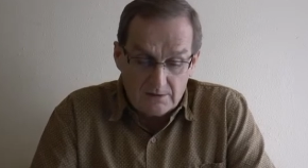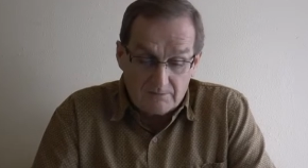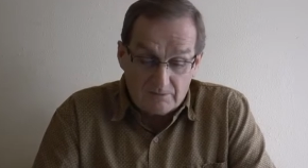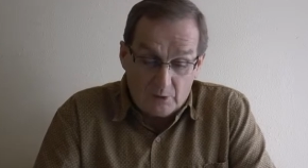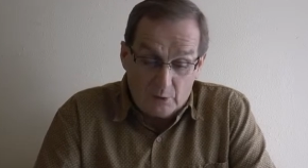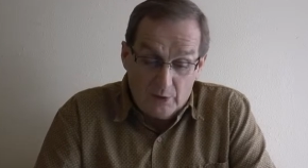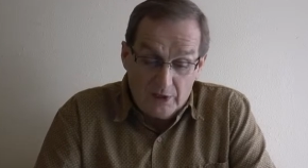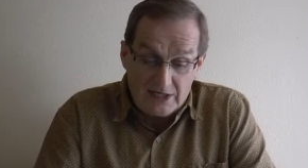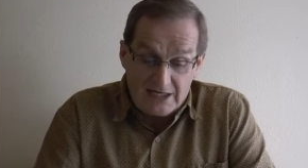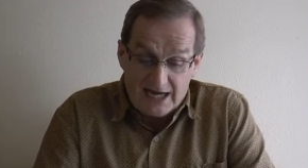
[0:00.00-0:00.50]

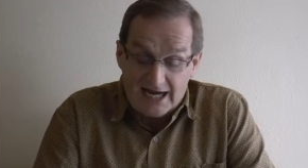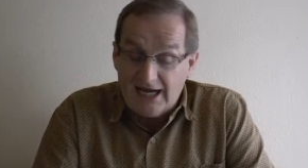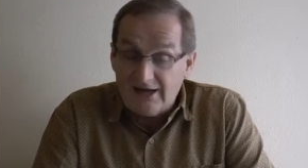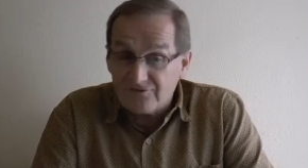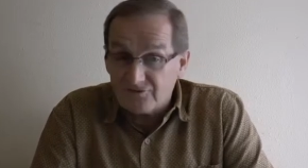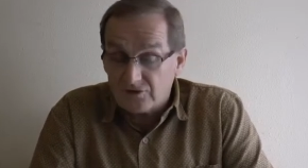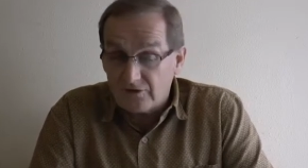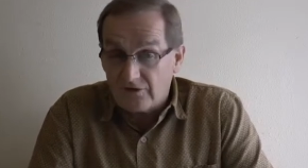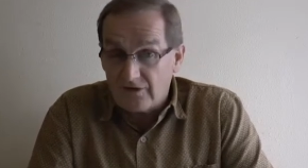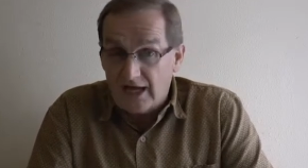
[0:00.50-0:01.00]
The week
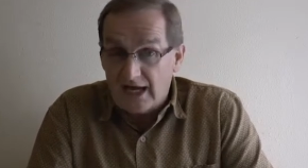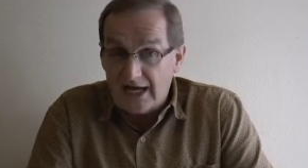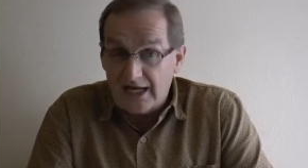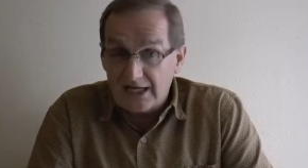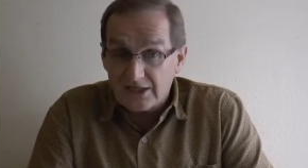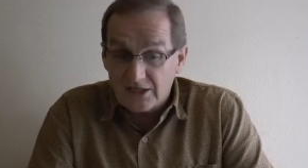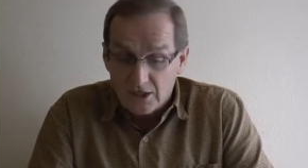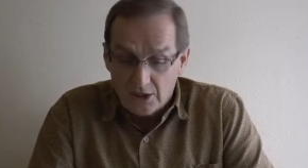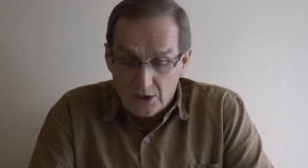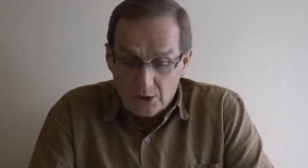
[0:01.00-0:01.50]
after
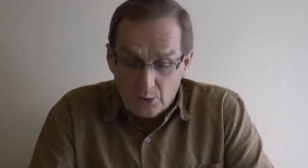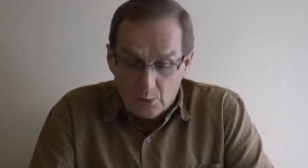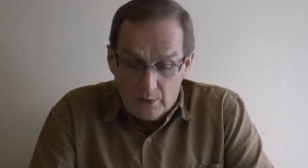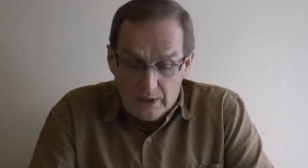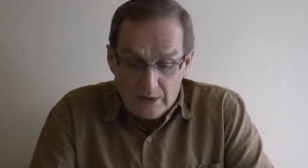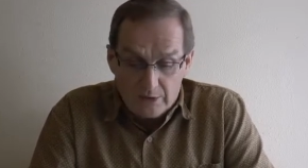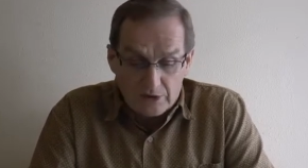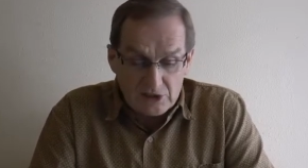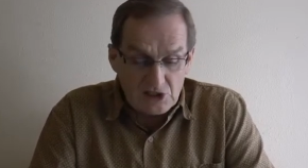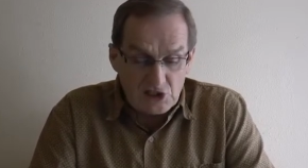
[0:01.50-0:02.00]
that,
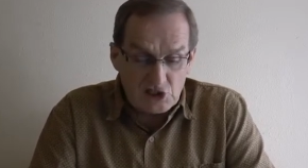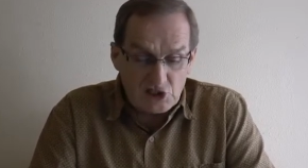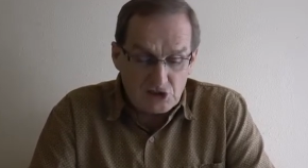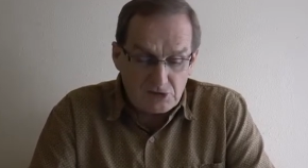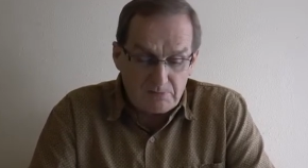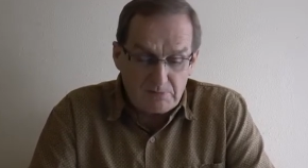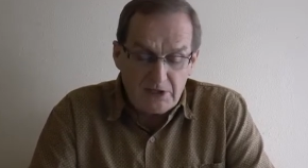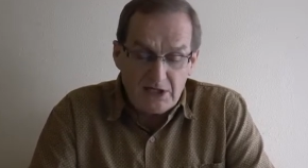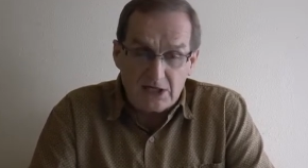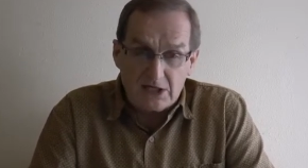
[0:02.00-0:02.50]
we were to
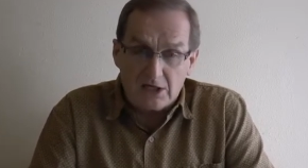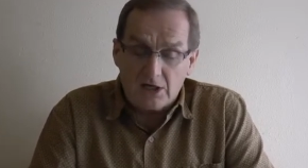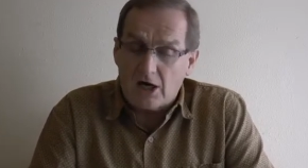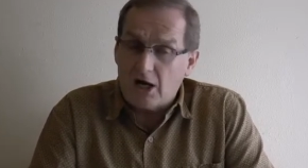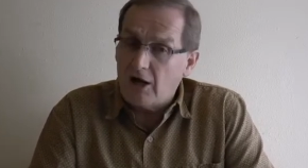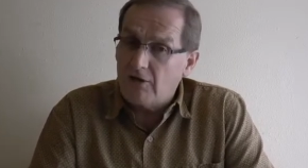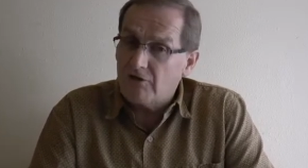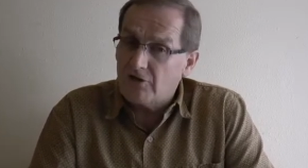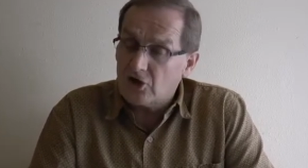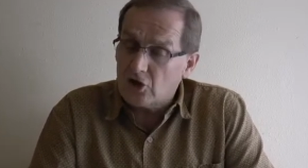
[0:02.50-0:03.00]
speak
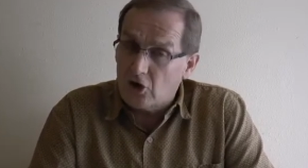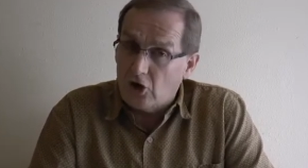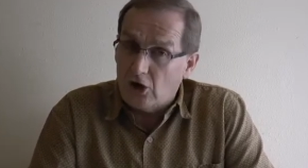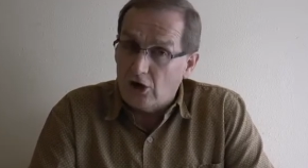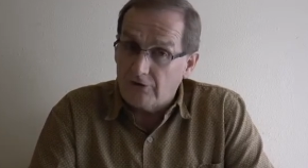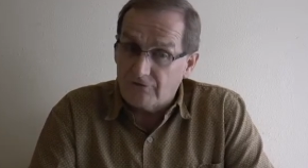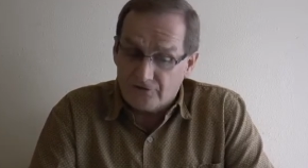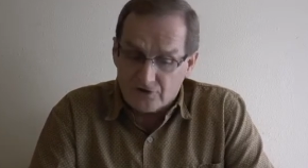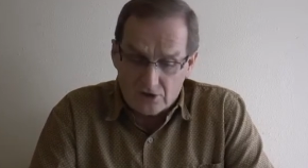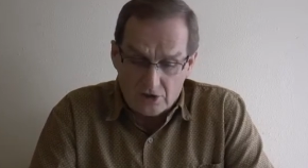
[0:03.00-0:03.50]
on the
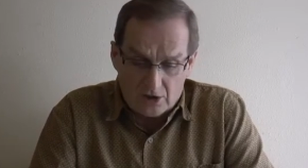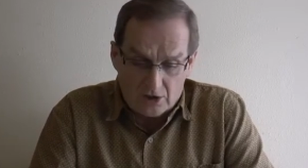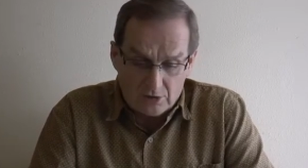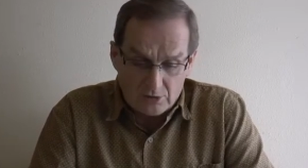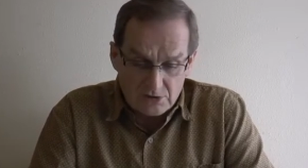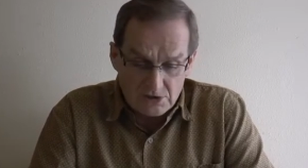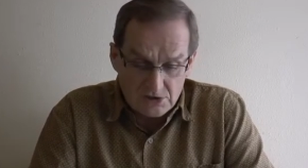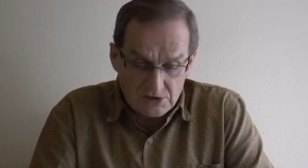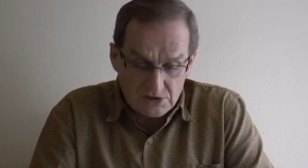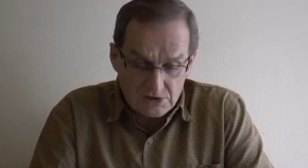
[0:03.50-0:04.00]
Gulf
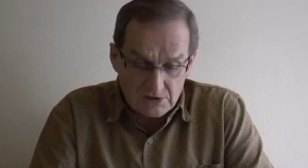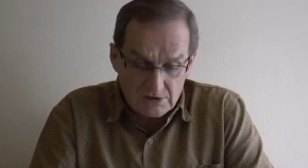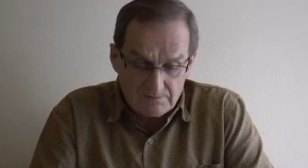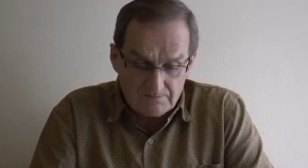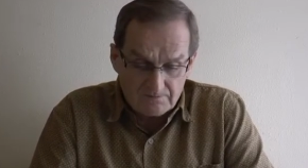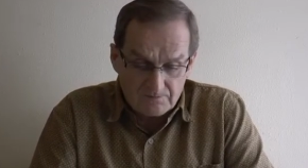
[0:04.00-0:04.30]
Coast.